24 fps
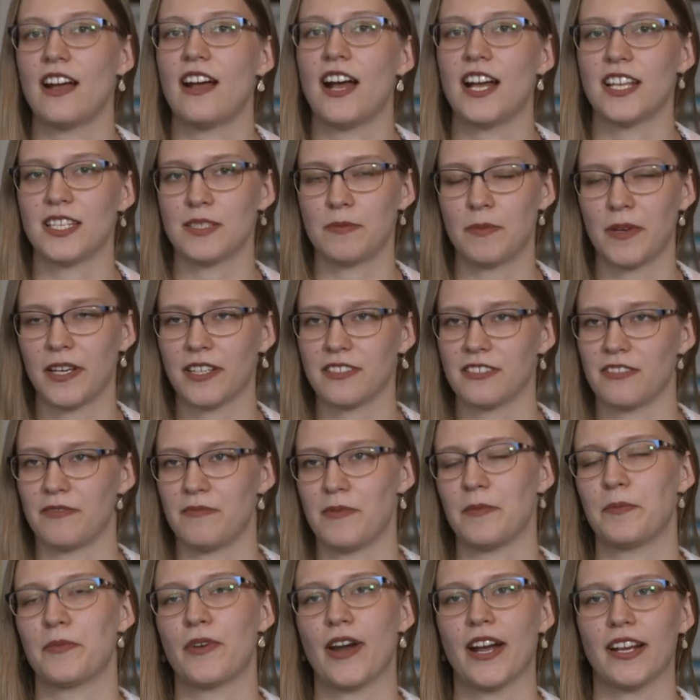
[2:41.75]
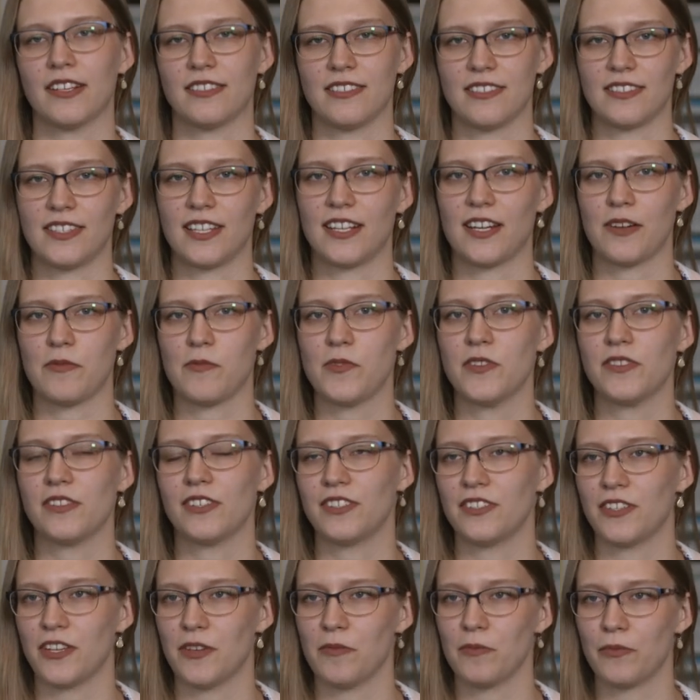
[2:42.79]
aspects of my practice that I
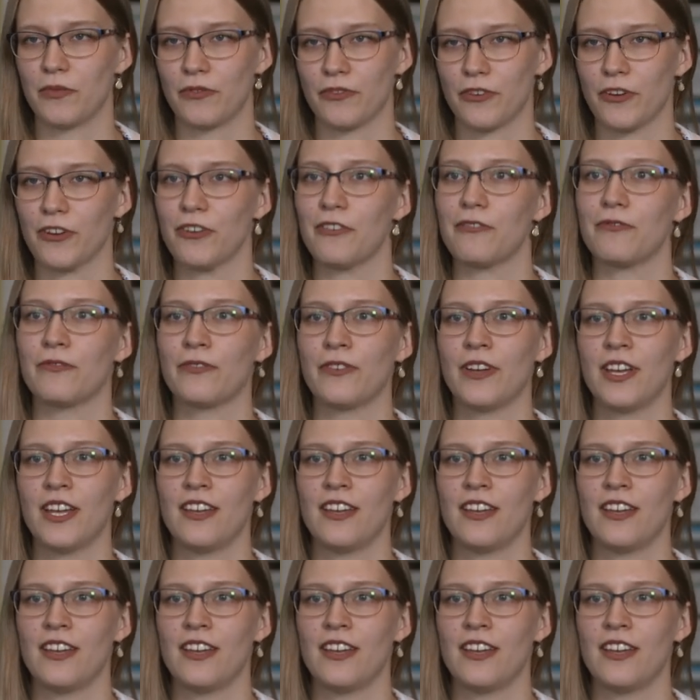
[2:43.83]
wanted to improve,